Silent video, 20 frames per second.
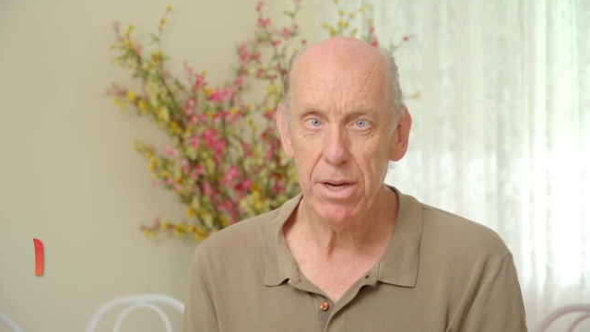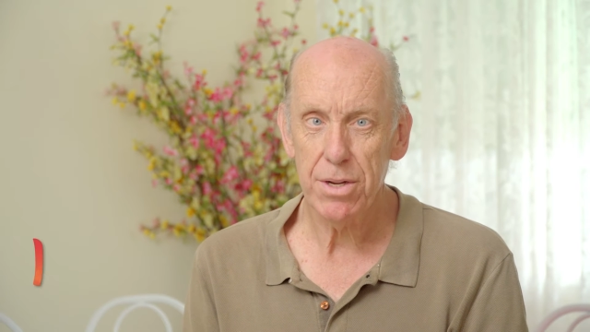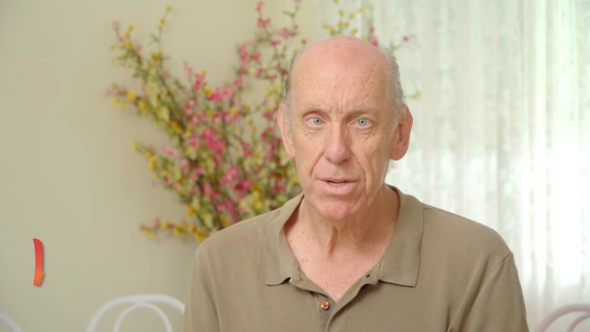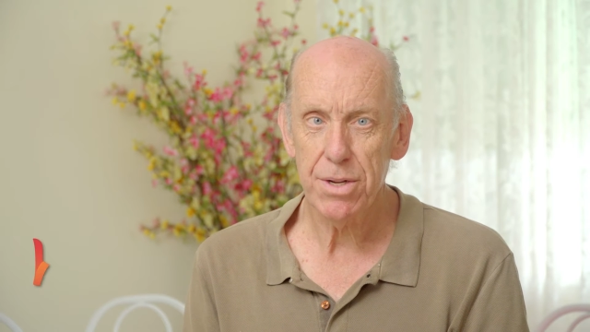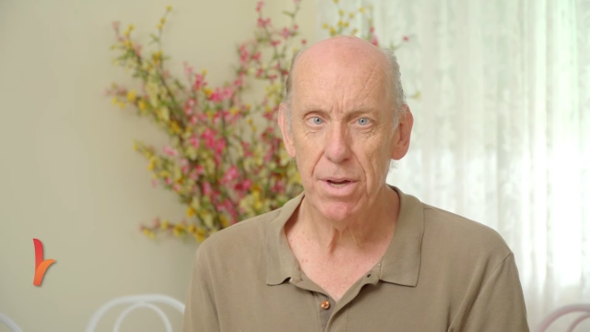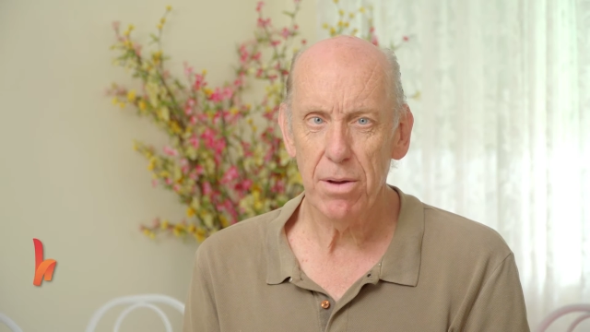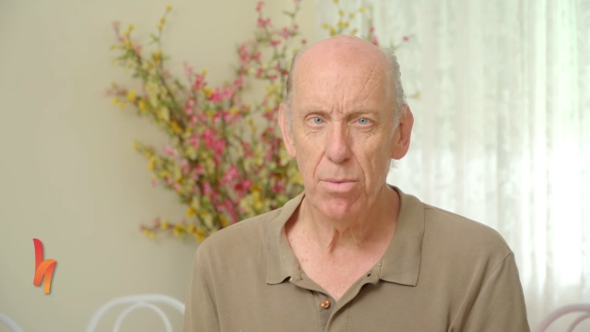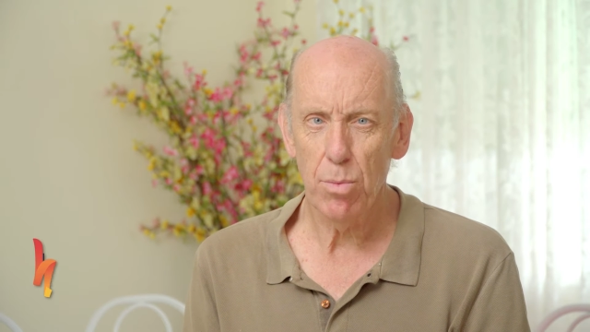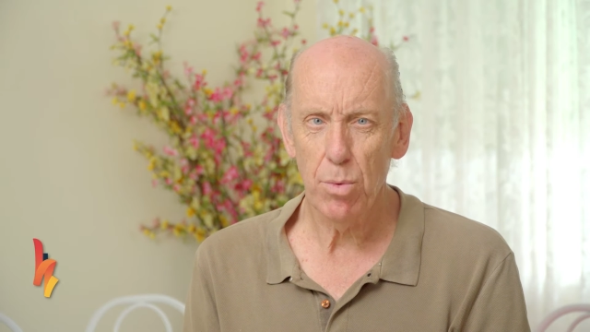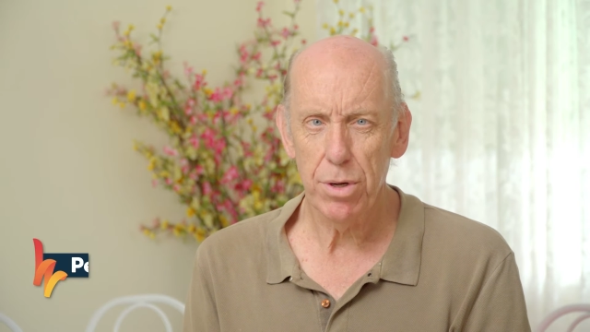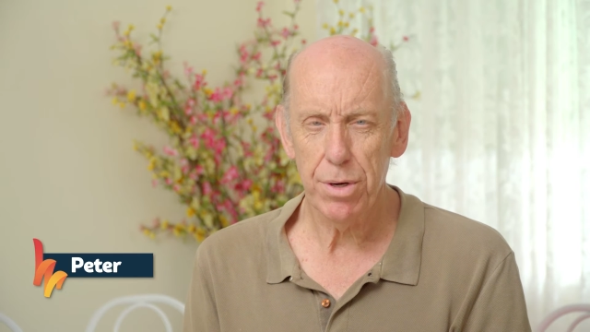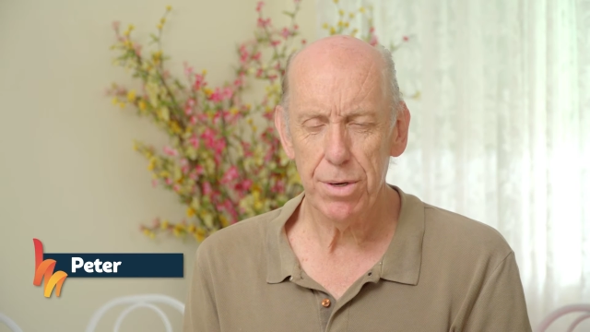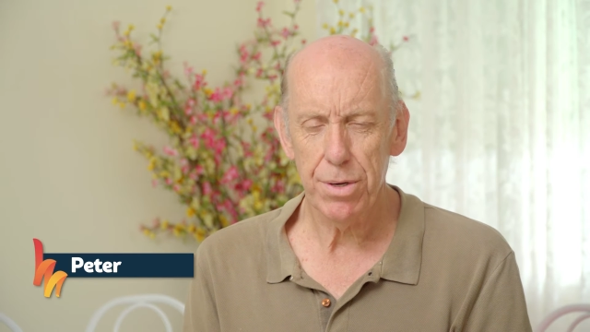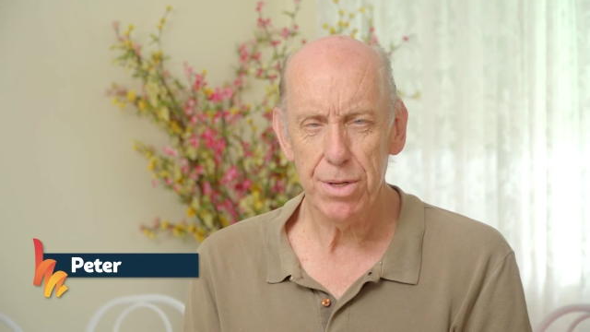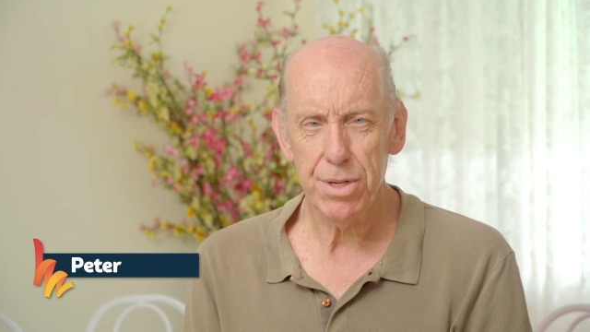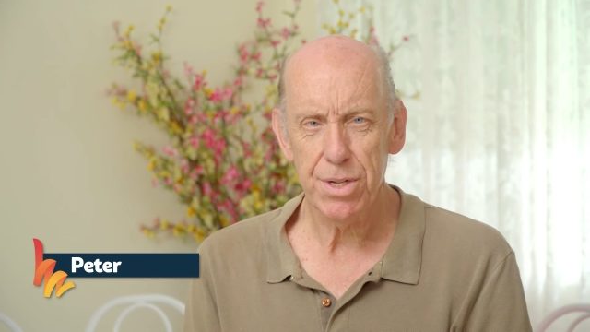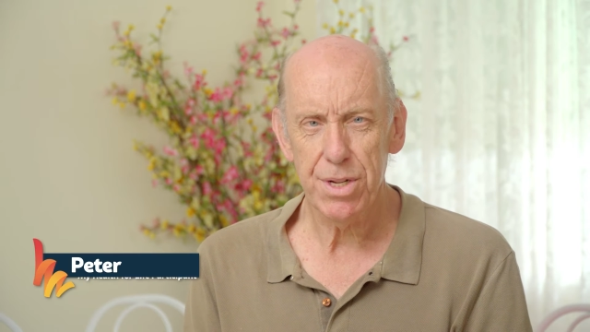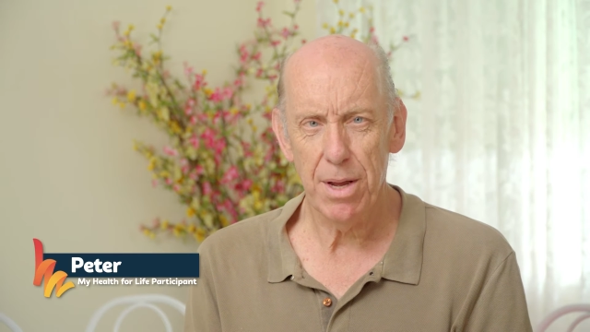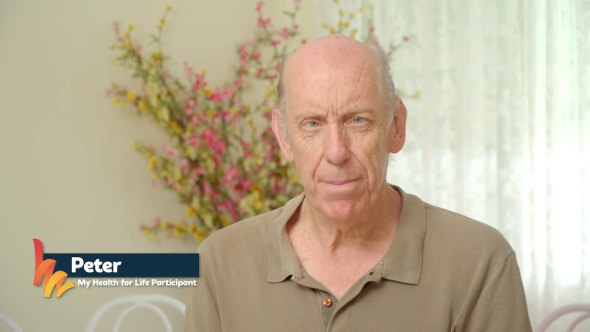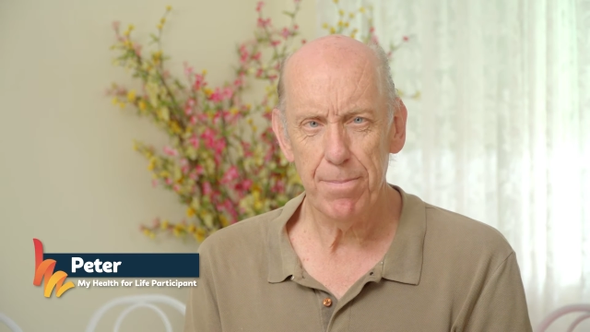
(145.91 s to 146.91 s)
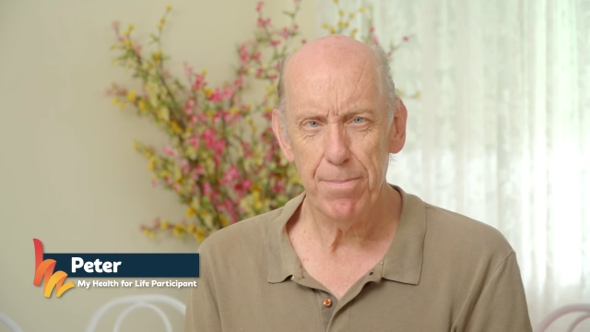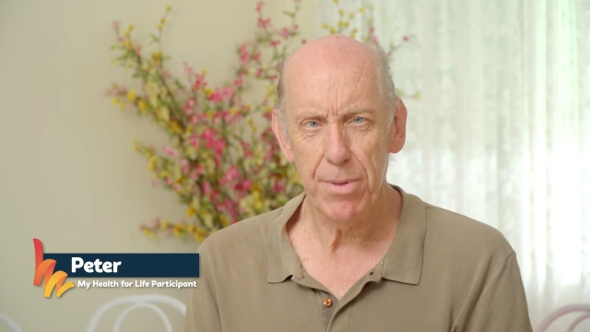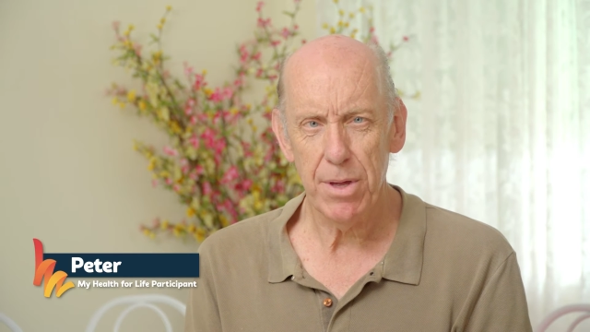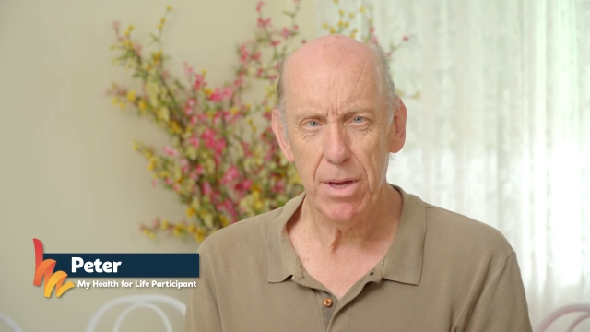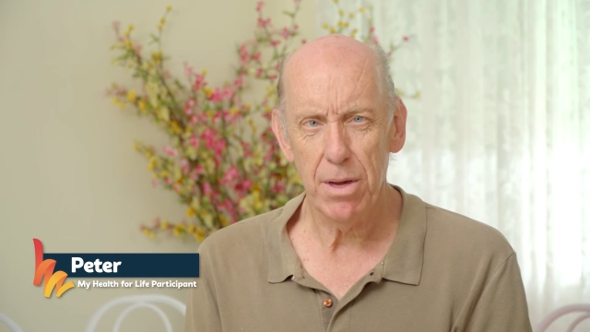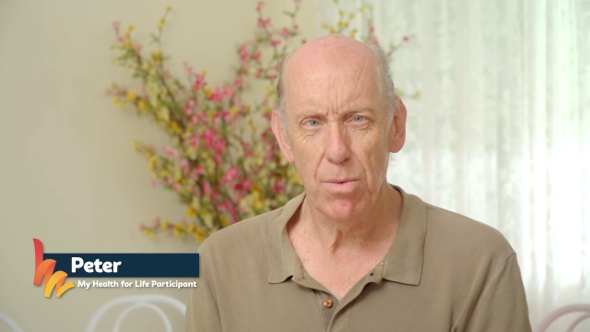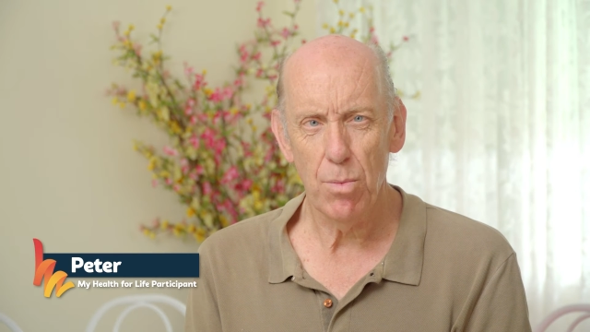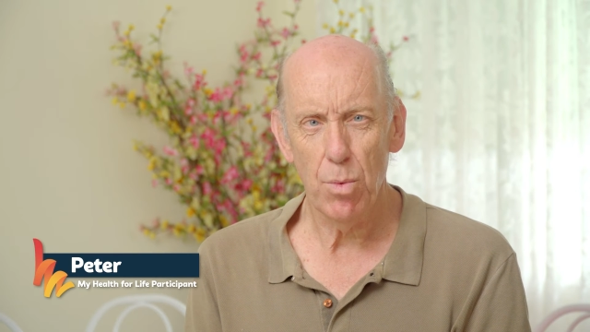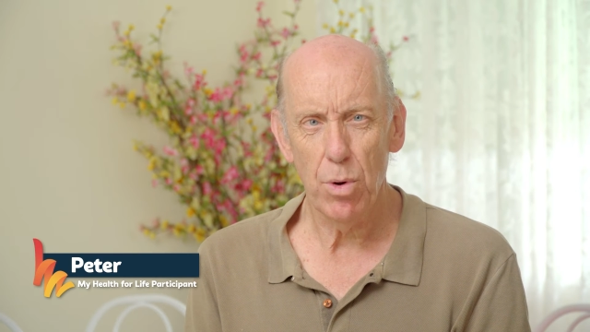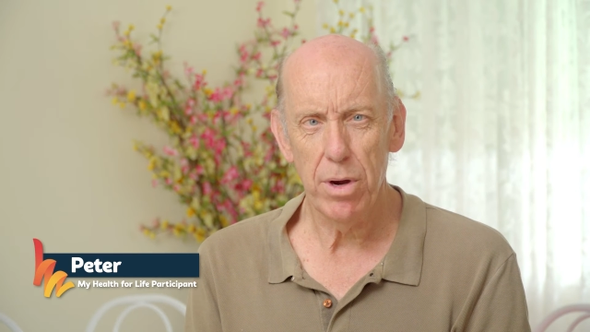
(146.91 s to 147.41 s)
because I wanted
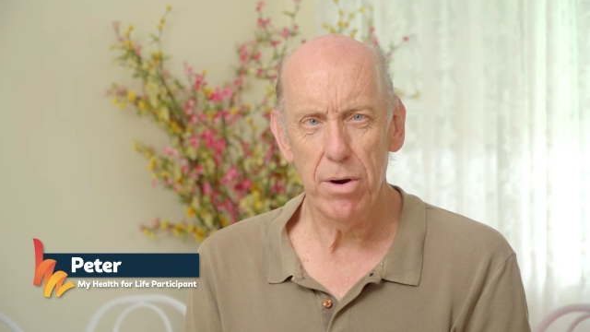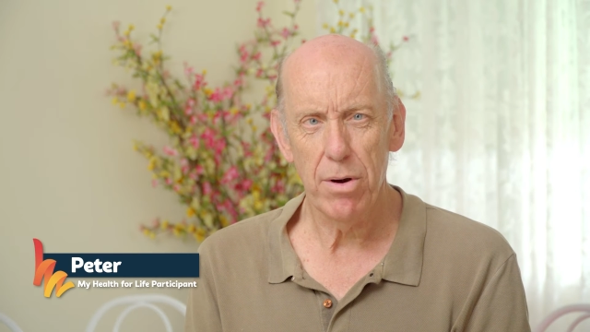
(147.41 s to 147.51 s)
something